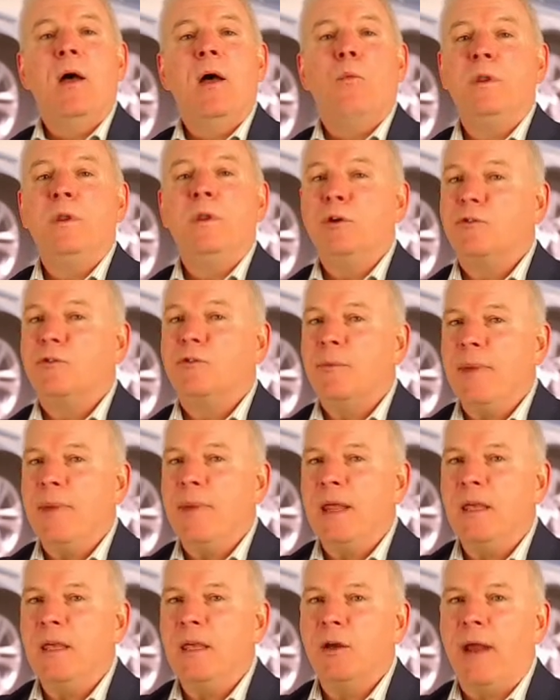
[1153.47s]
When you're
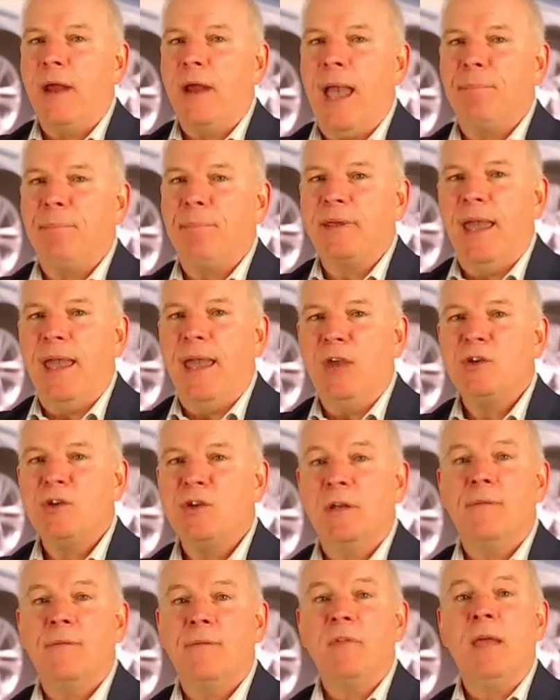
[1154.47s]
submitting your
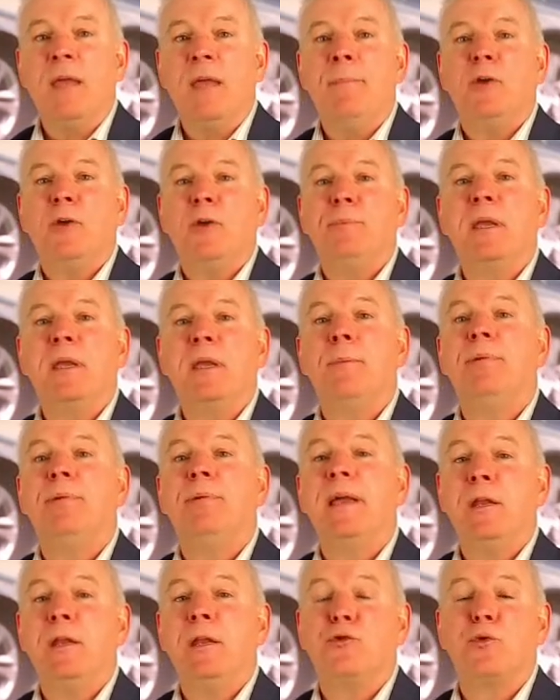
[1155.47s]
application, it must be
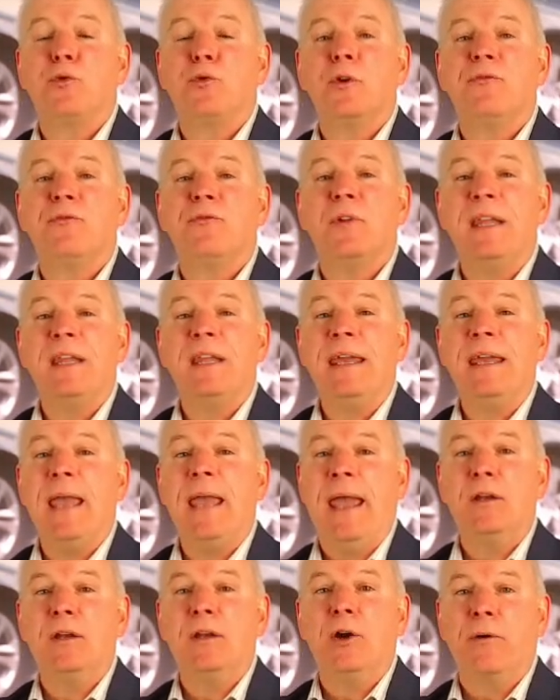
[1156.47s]
completed truthfully
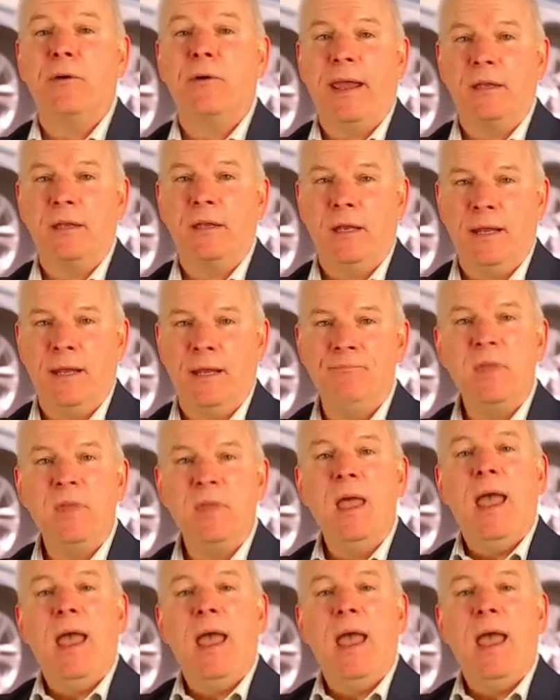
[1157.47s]
and correctly.